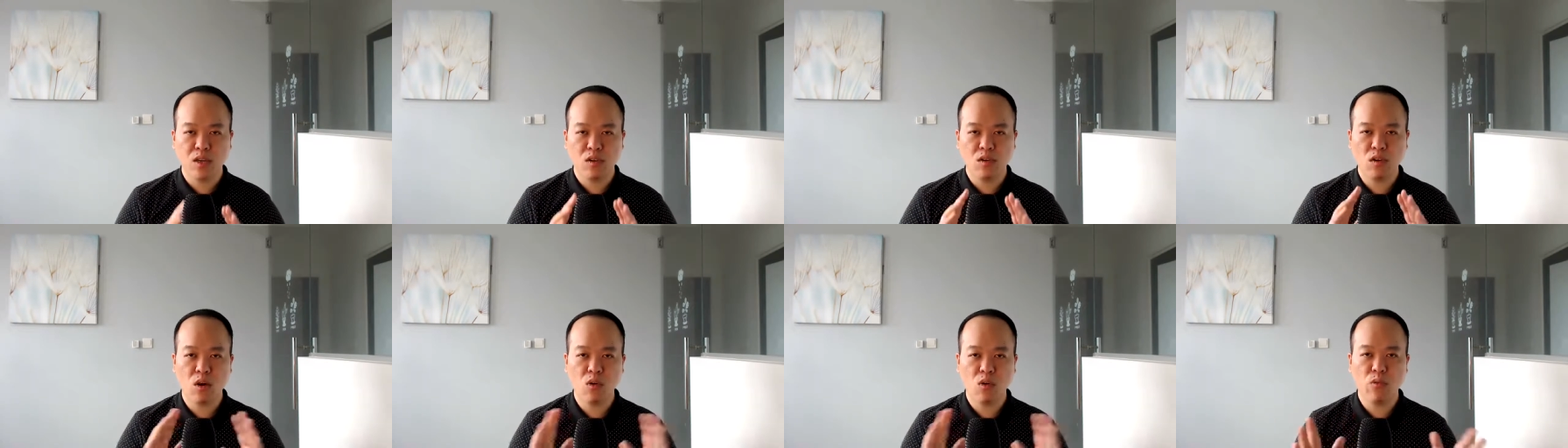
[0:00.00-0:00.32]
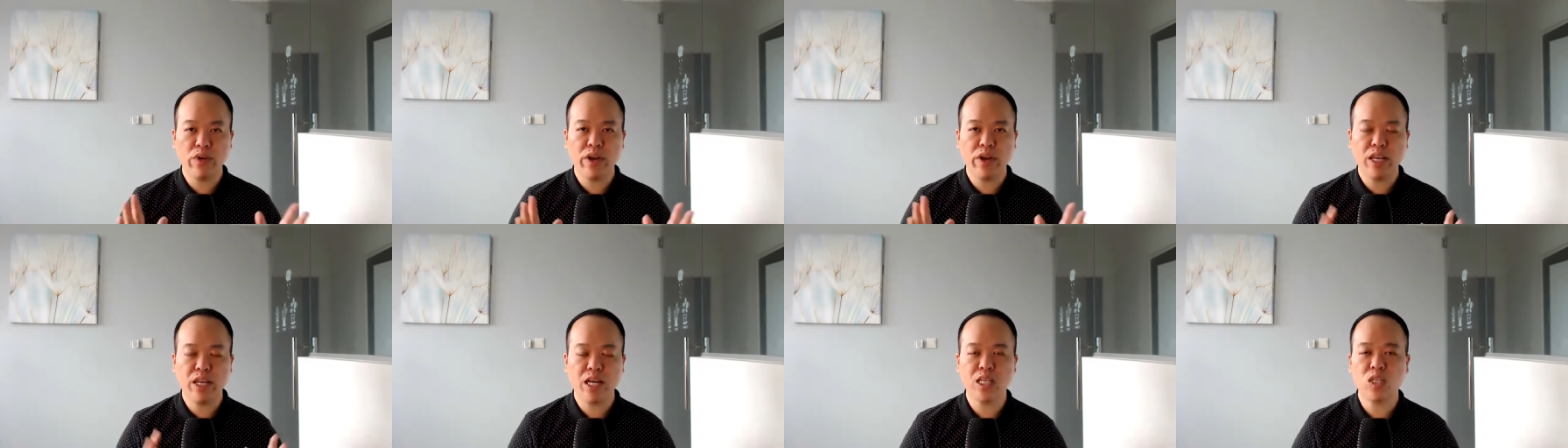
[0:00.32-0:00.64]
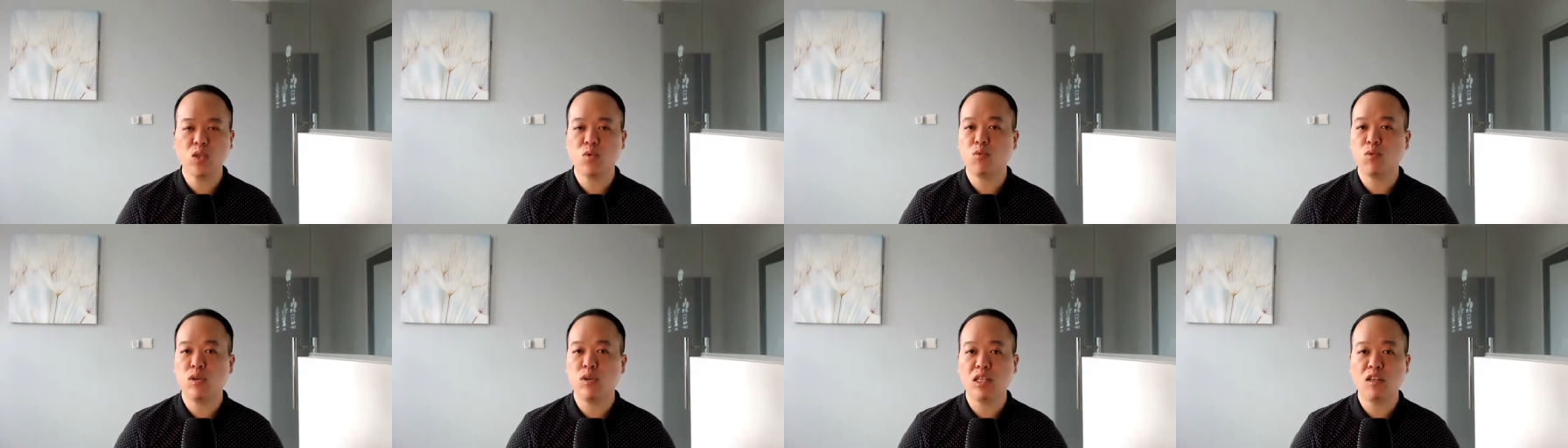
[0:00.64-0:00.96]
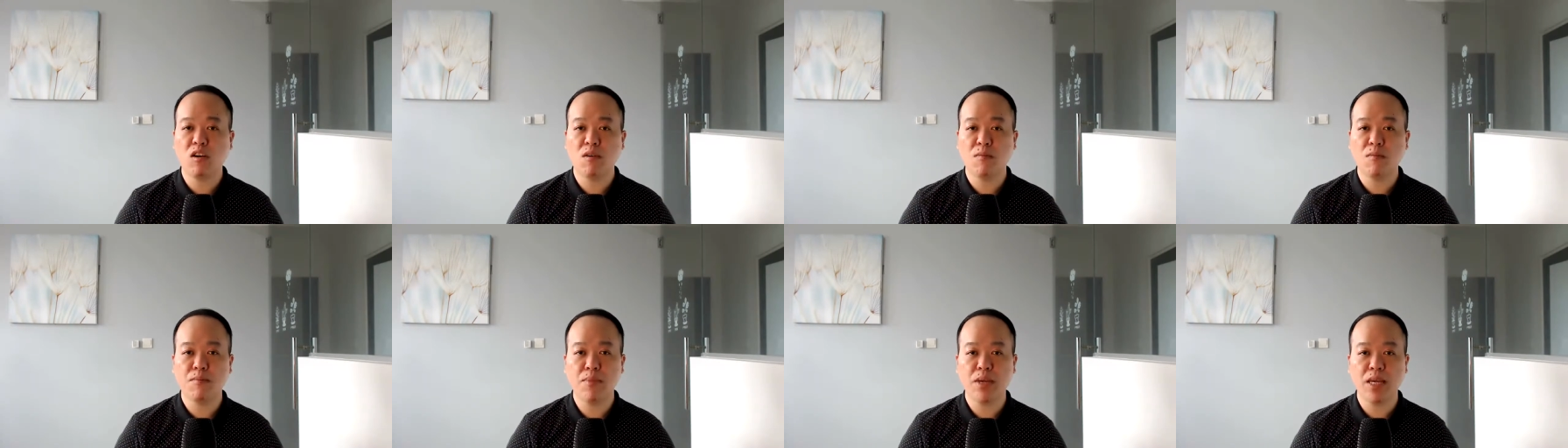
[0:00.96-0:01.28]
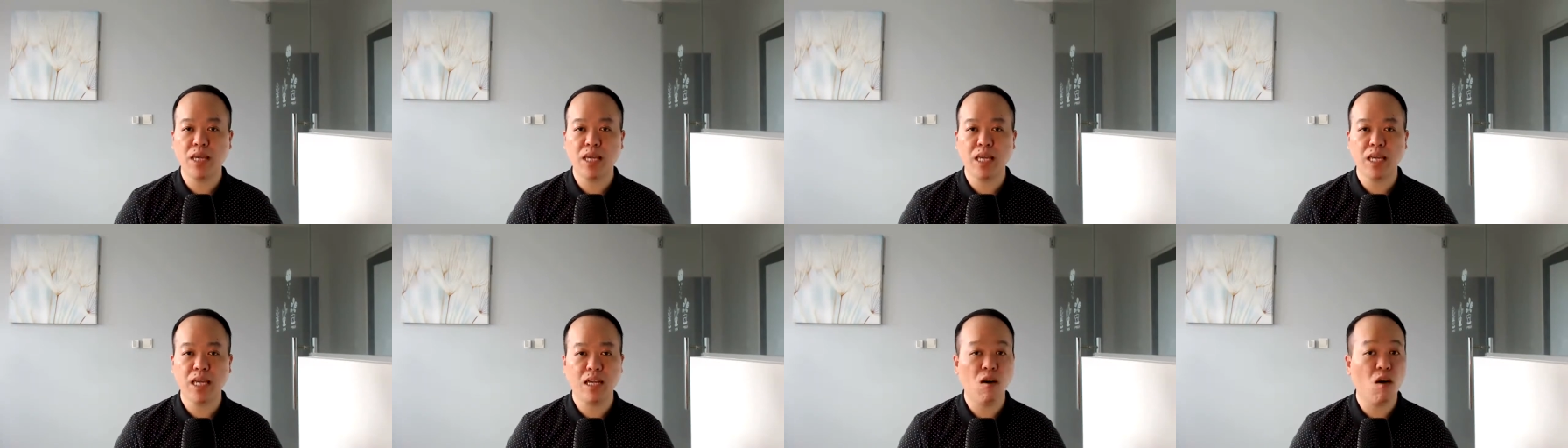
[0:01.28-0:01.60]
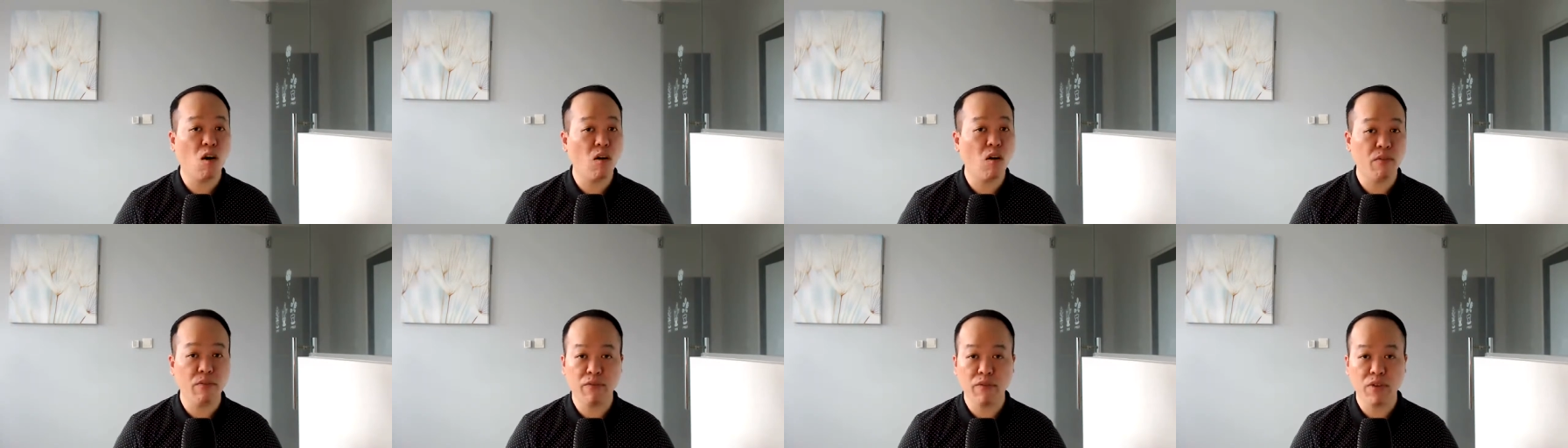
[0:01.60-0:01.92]
Your readers will not be
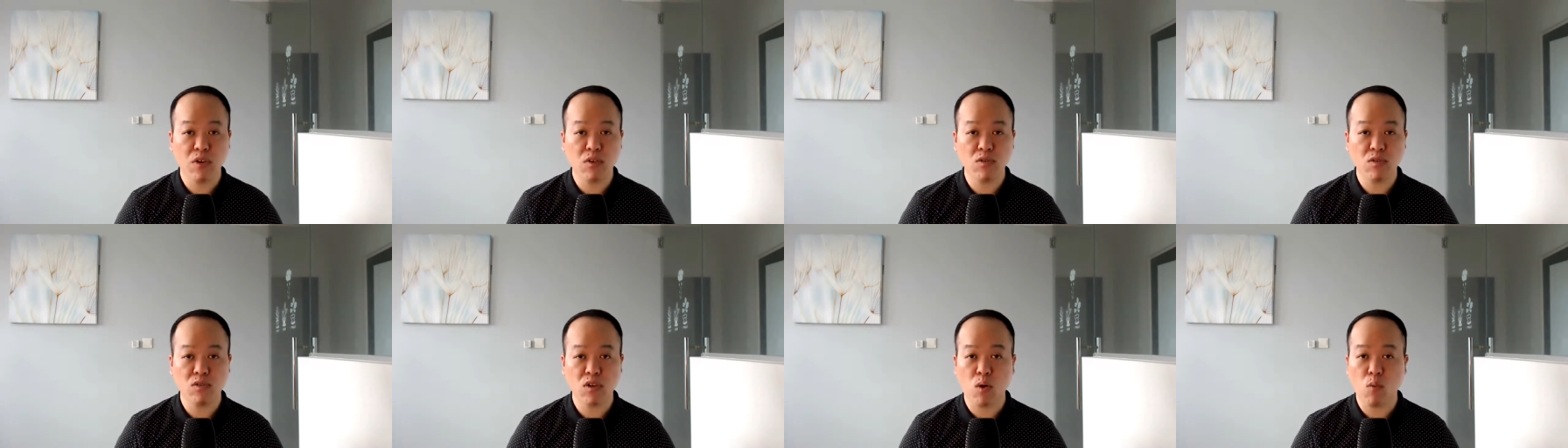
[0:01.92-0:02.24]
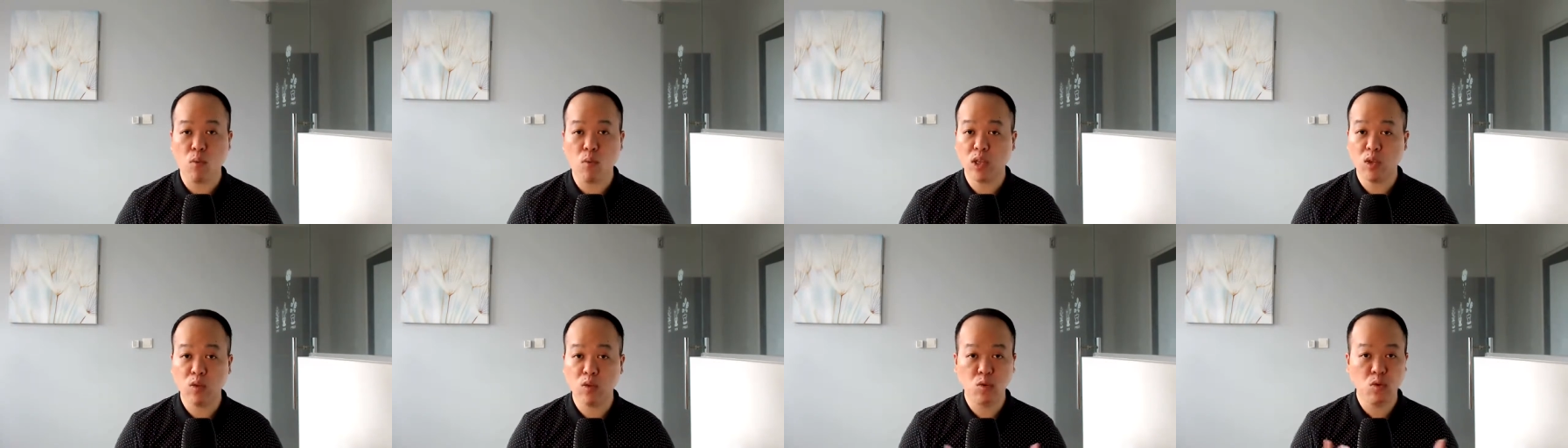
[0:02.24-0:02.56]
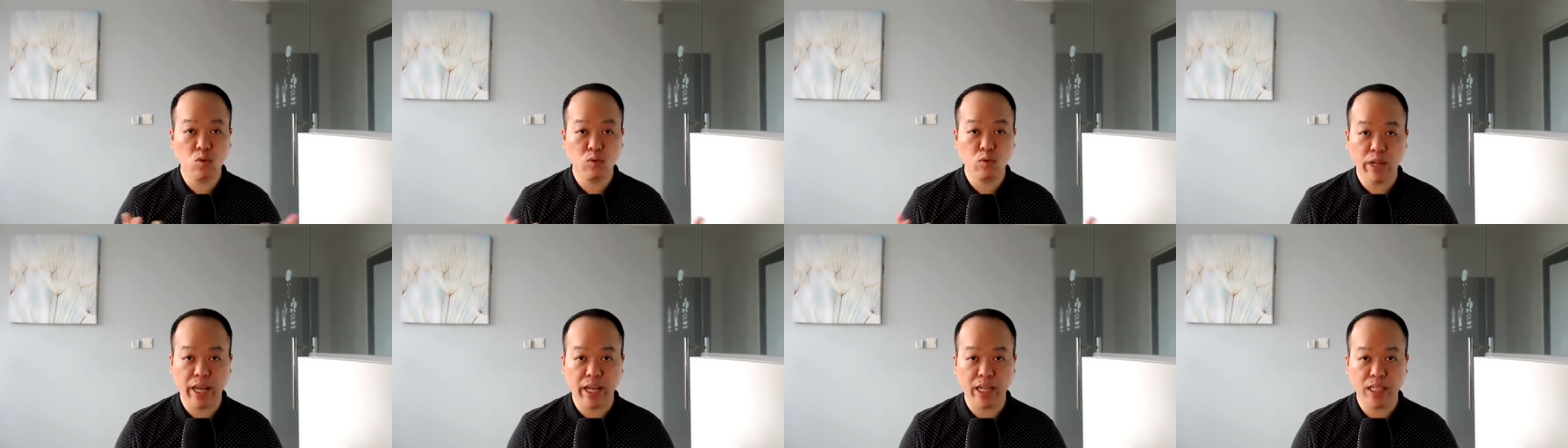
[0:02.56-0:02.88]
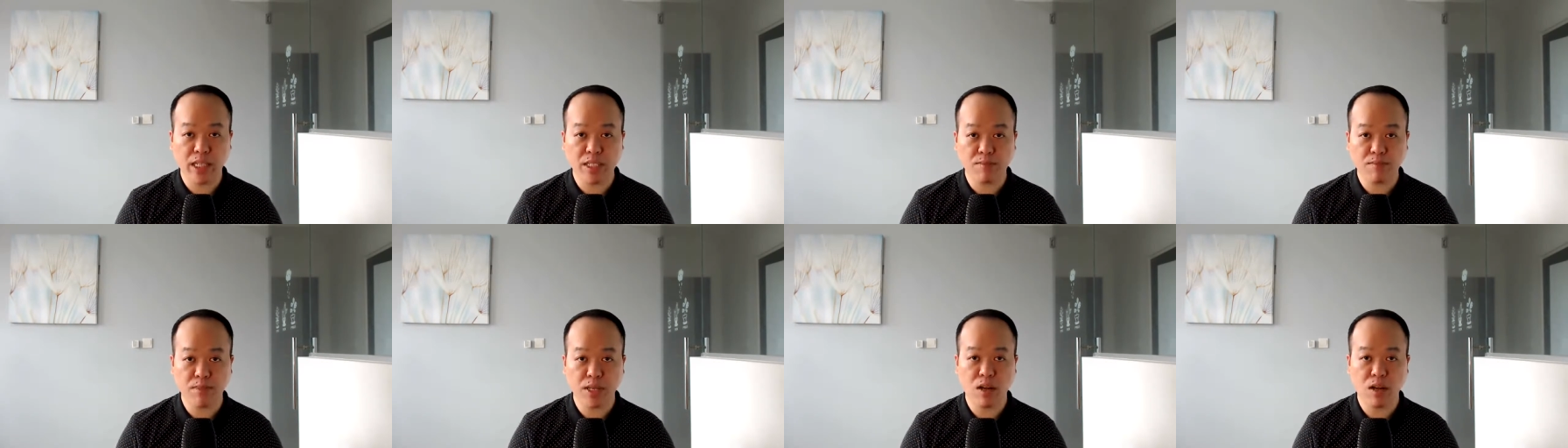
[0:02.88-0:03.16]
confused on what to do next